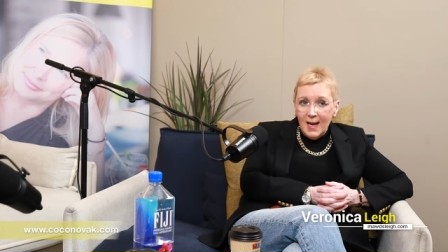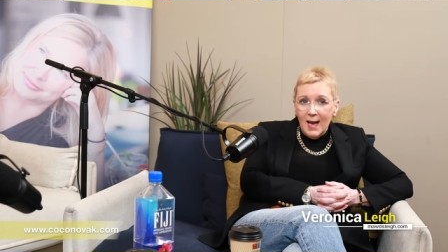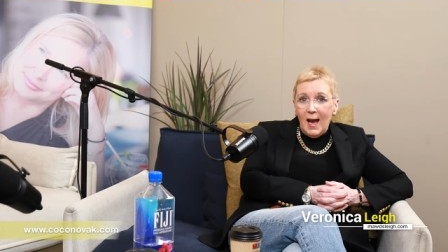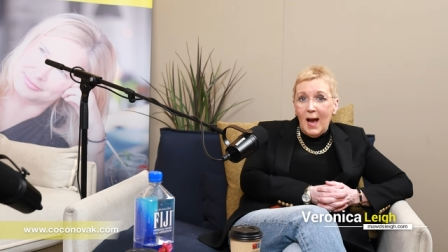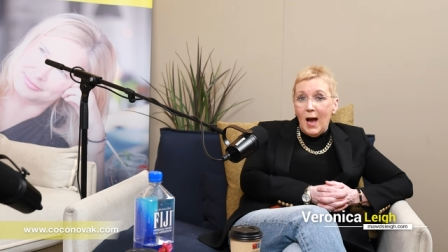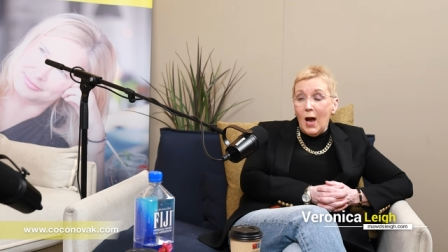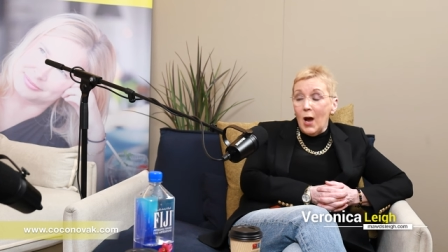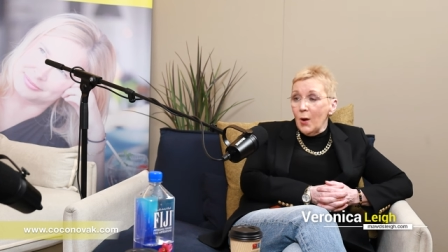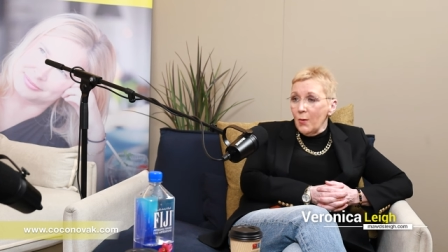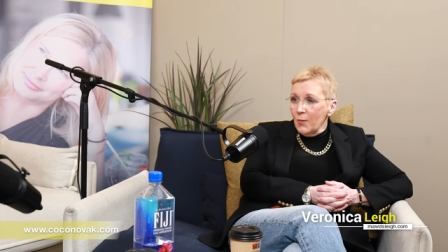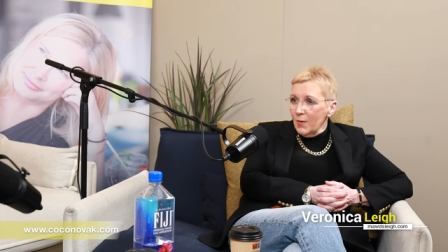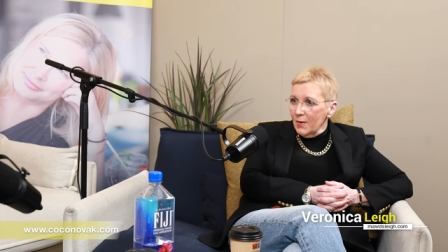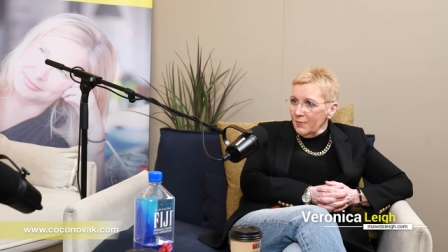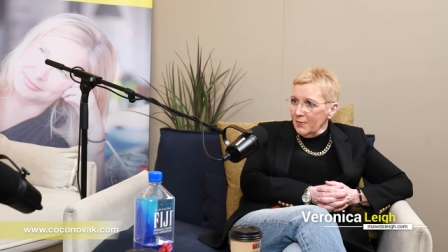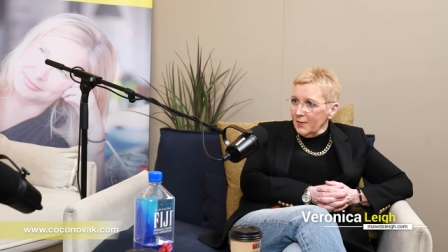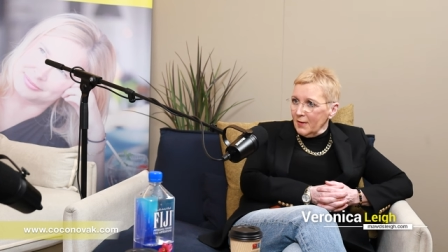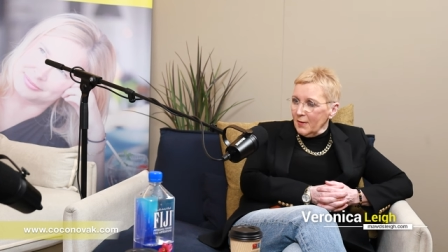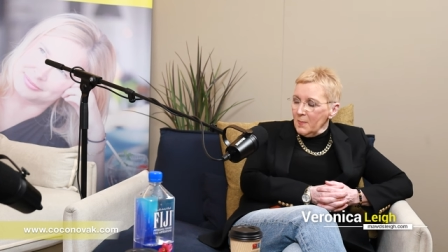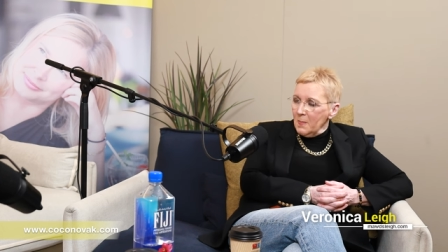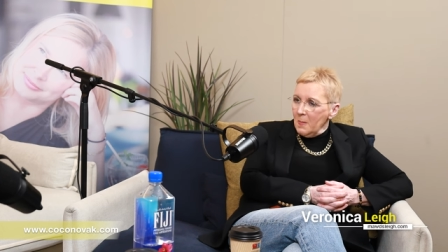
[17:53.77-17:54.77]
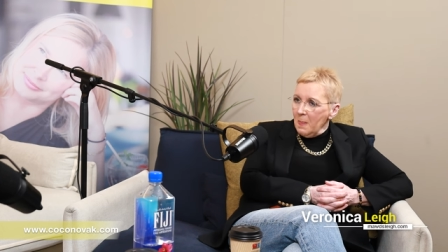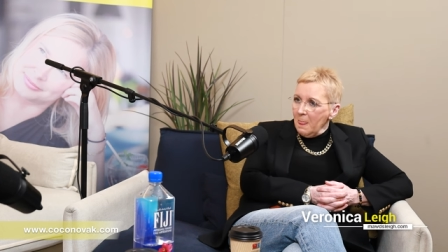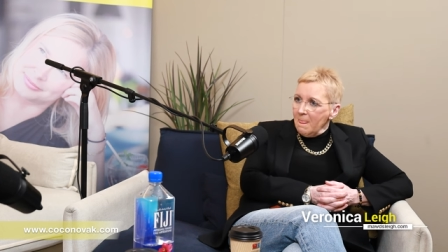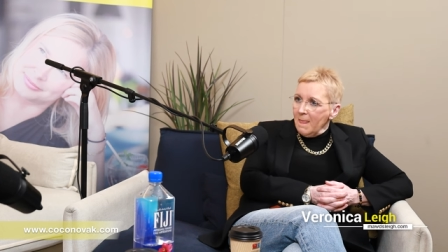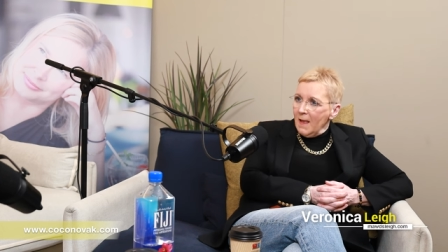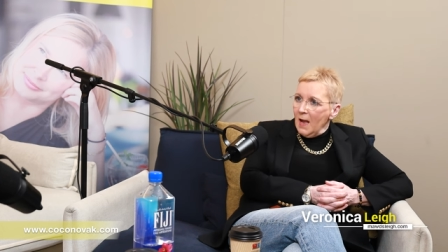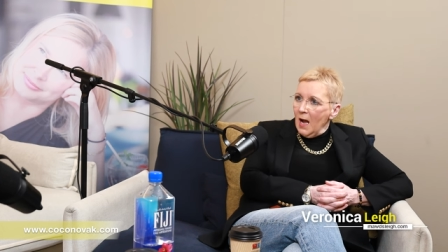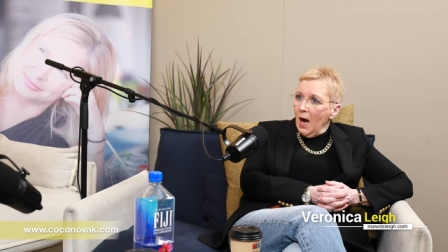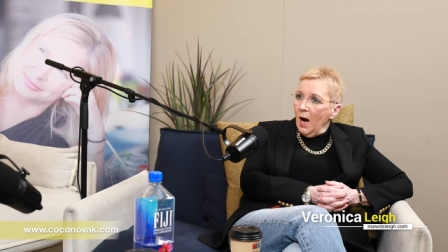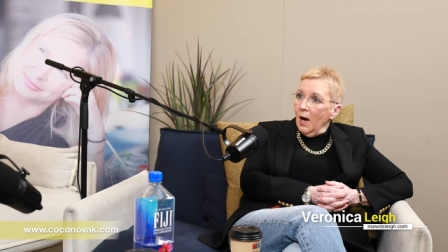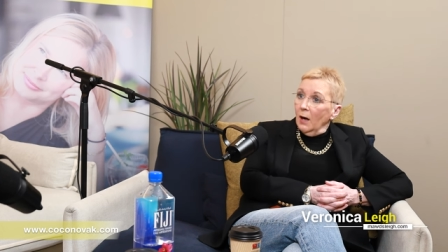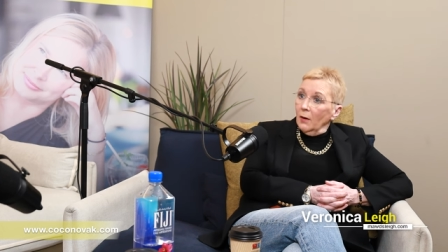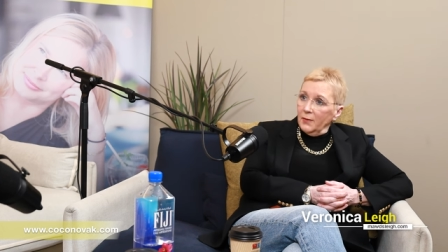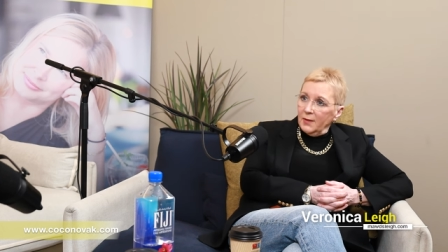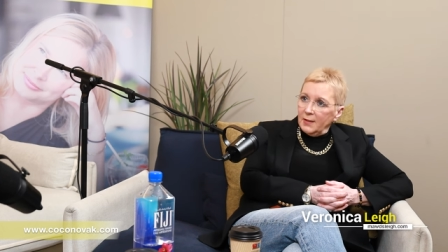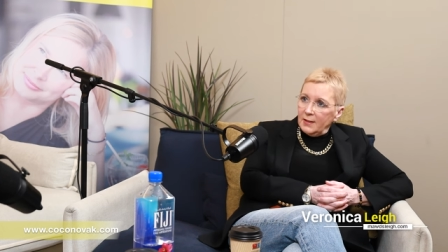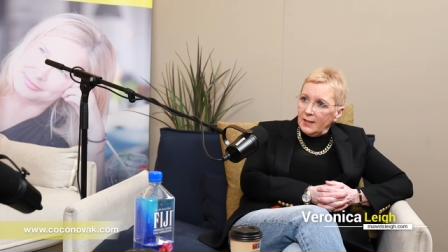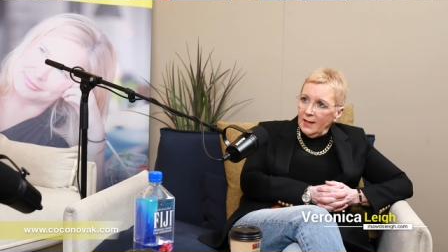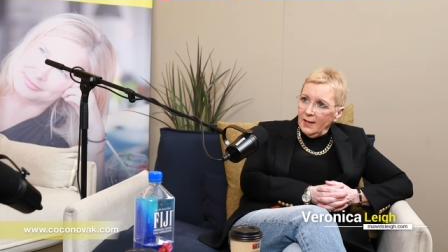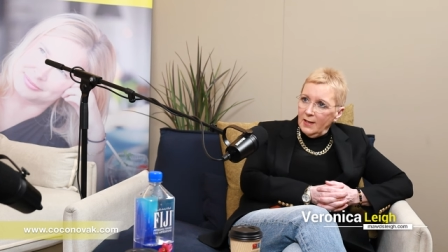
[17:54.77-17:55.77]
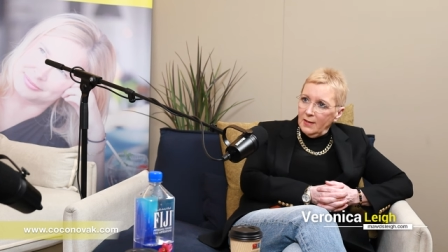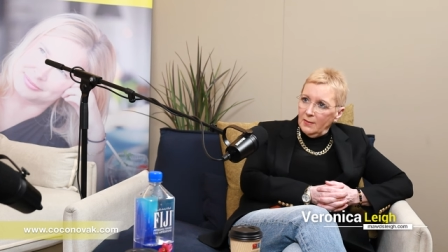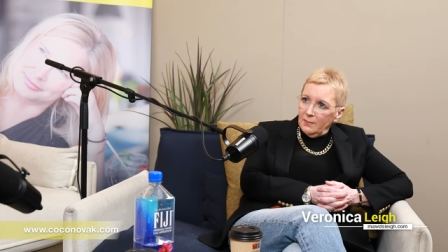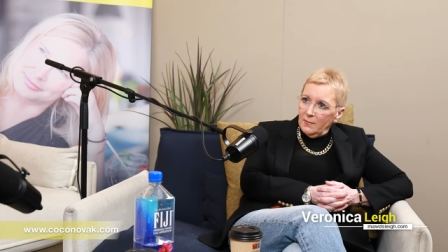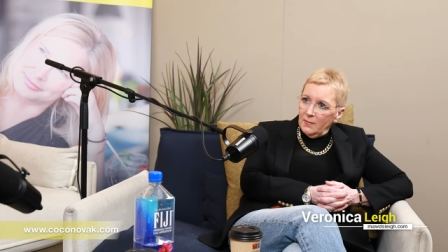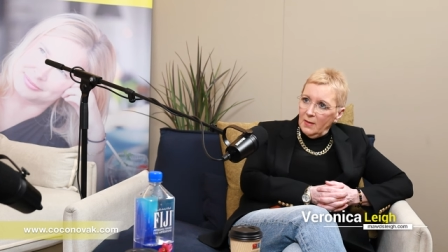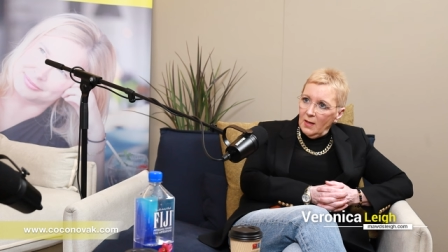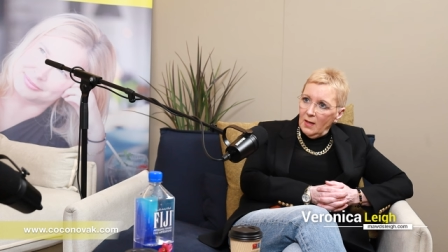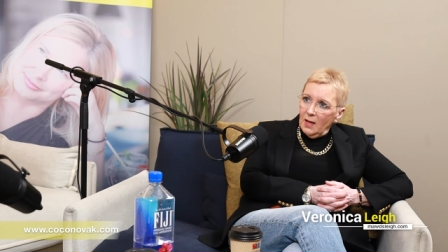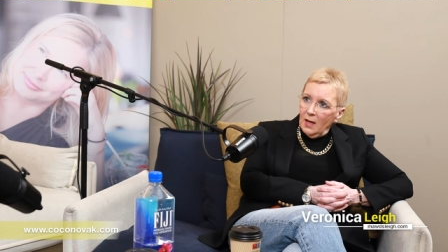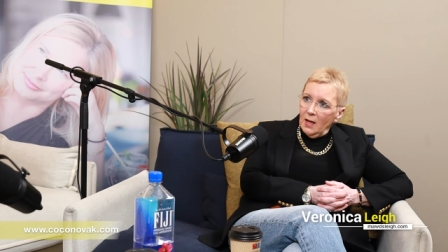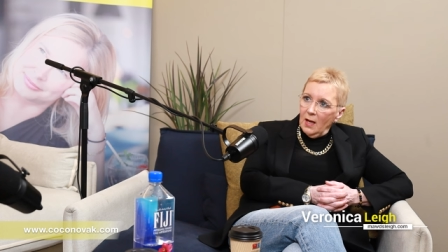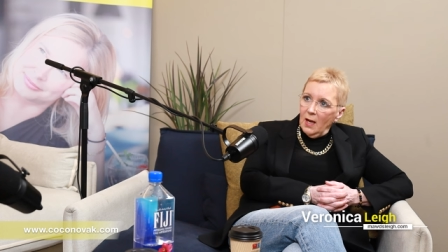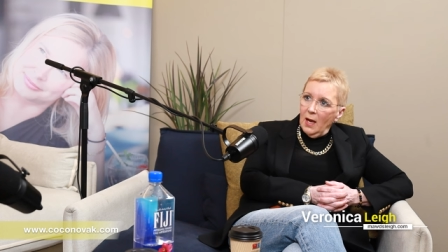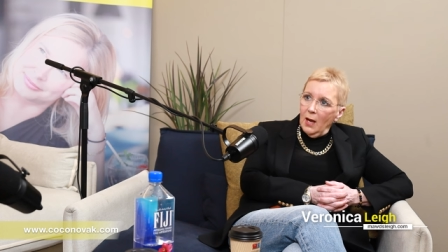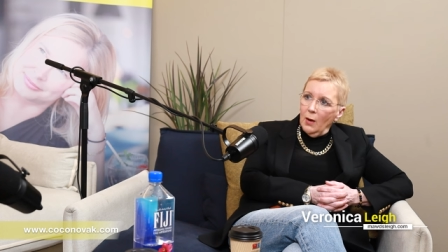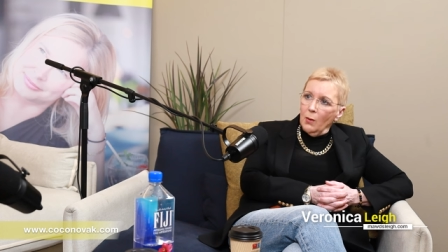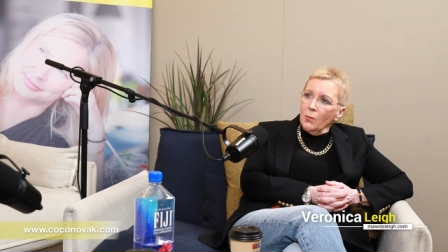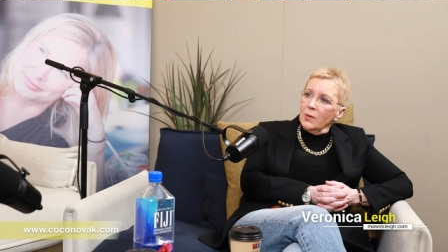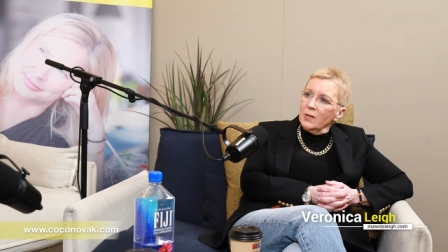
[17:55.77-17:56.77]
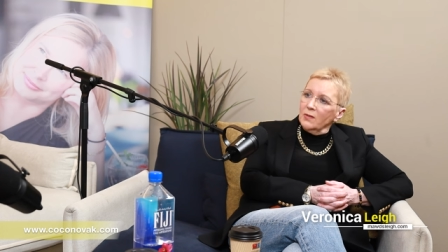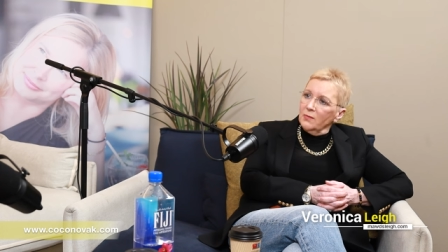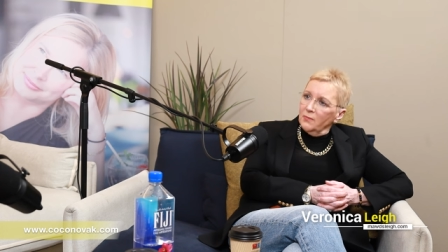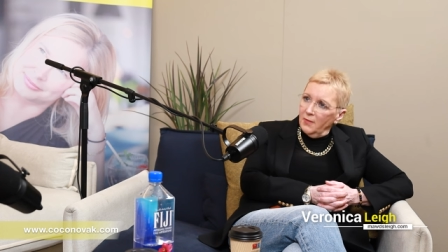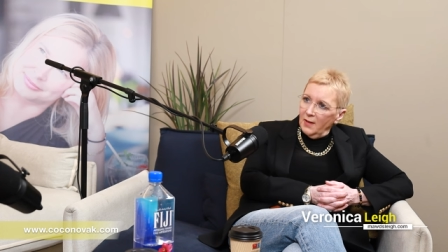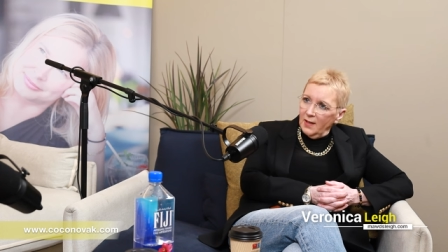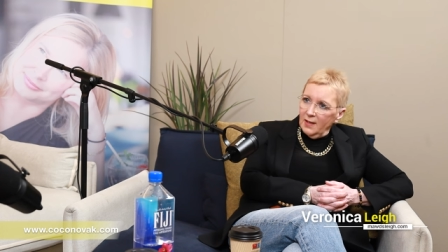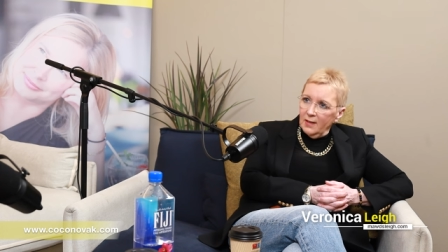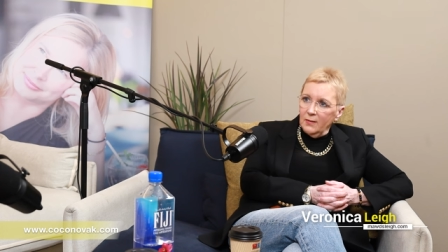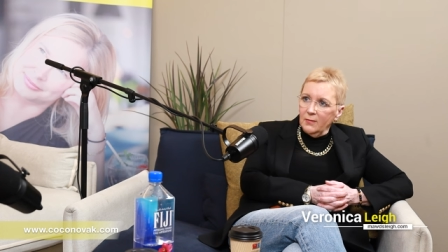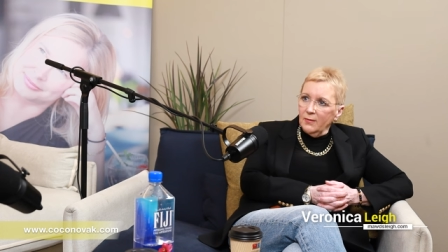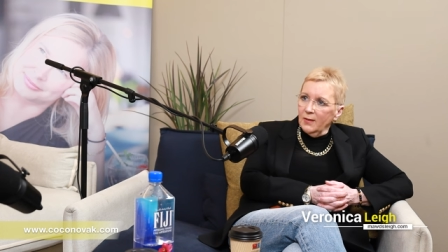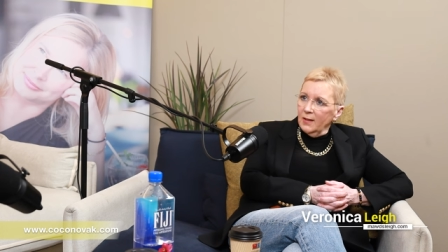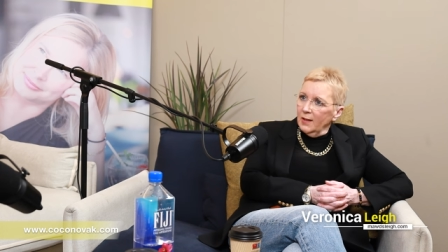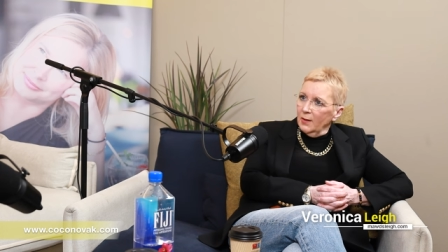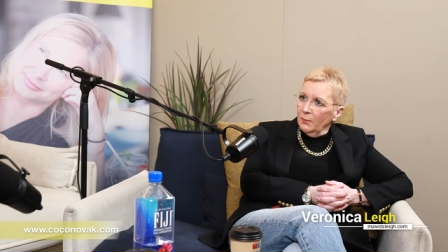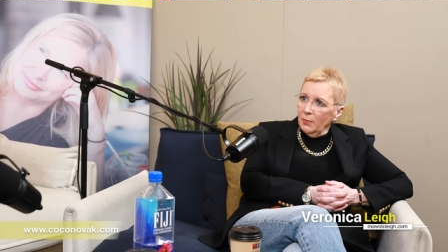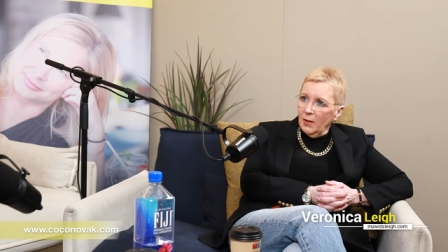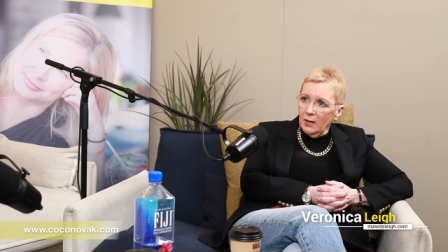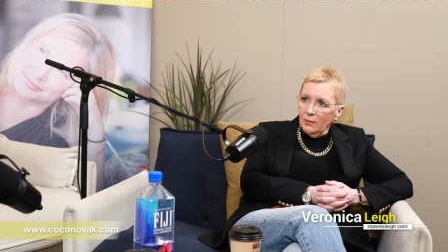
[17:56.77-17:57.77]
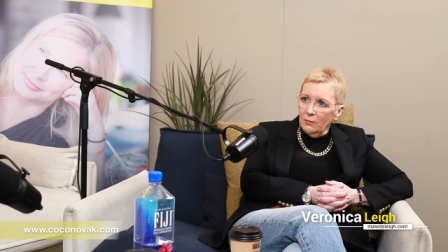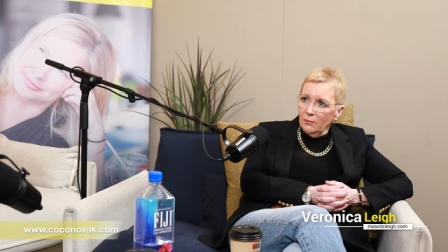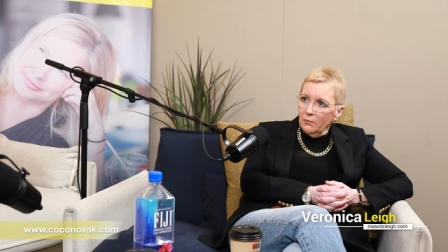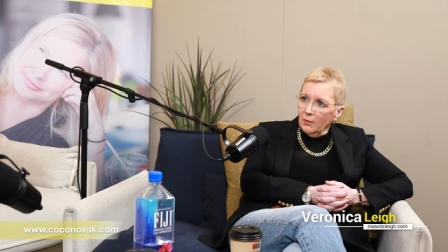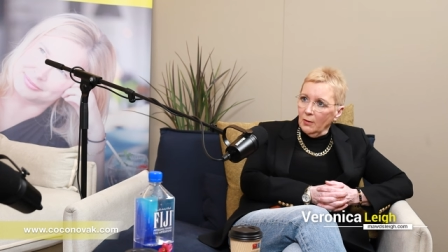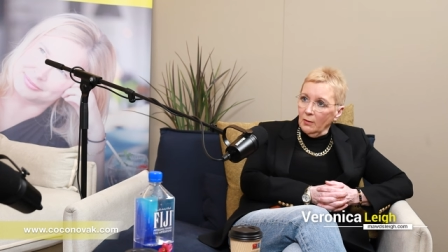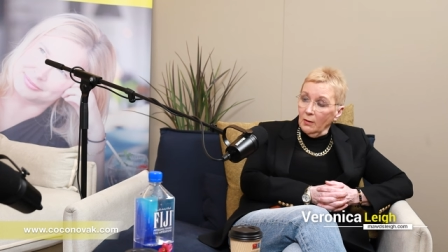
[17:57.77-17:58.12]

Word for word: However, at the time, it was very, very painful.